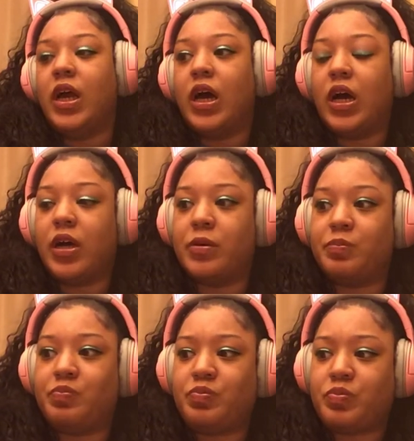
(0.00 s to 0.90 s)

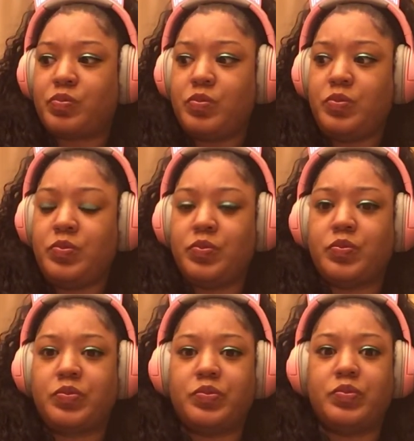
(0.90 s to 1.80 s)
um,
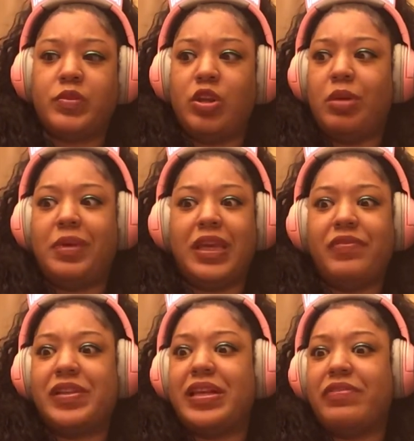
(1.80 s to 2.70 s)
you know, what I mean,
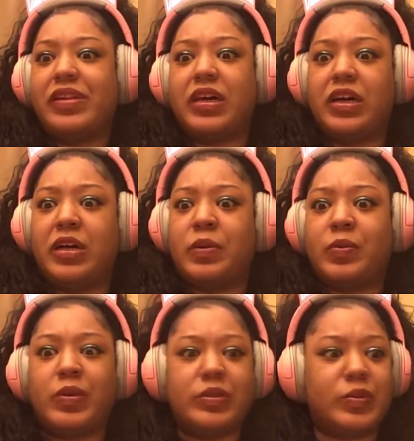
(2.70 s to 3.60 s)
even even
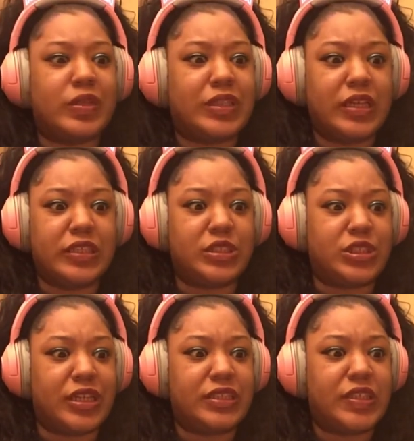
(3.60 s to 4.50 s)
um, I think it's
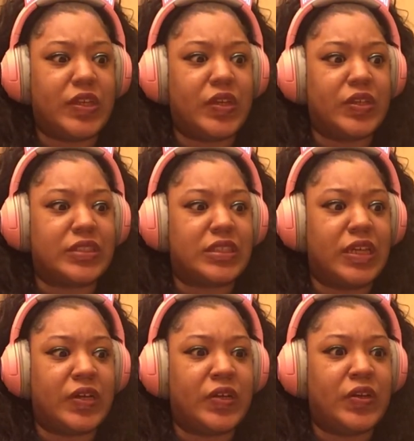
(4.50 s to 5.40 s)
Jason, the
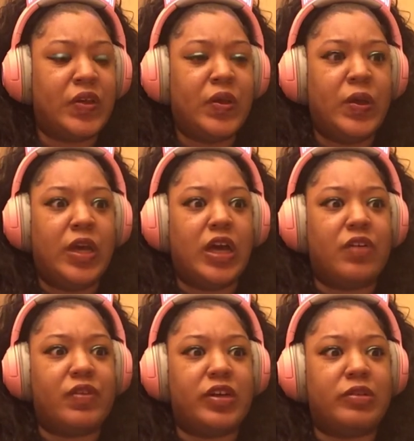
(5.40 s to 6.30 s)
son
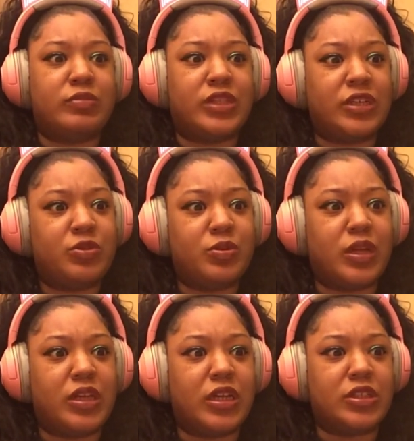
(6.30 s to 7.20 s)
of um John, who
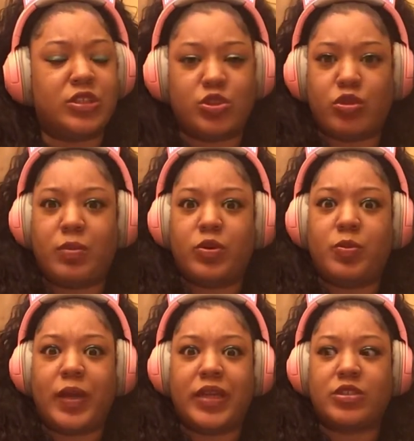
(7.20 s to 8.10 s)
the the drummer who
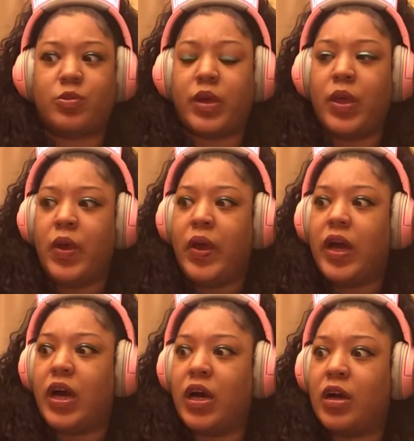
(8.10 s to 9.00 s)
passed away,
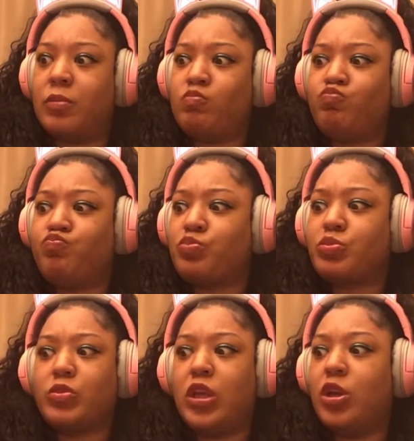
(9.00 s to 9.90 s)
um
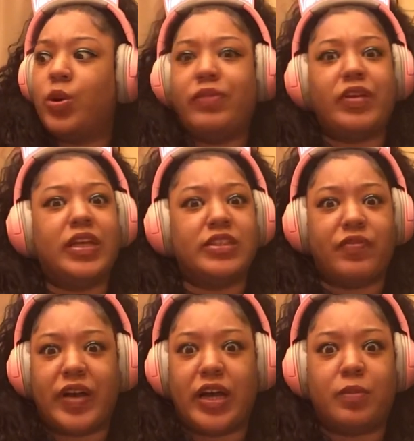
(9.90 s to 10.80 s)
you know, even he's a
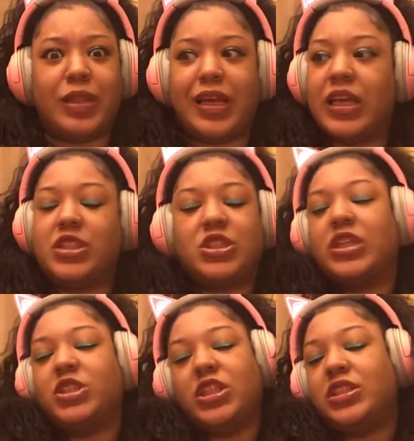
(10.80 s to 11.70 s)
vibe. Like, it,
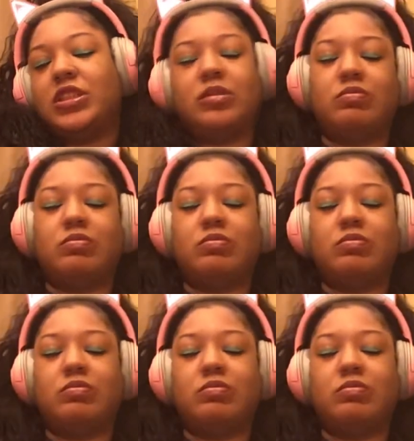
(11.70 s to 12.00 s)
it's just